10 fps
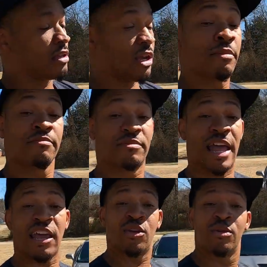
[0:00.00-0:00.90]
So
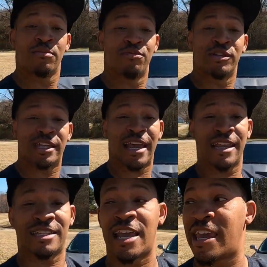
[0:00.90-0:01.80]
thank you. Appreciate
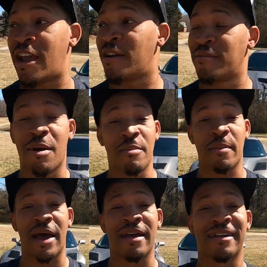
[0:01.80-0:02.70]
it. Take care.
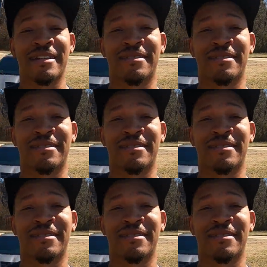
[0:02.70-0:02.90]
Bye bye.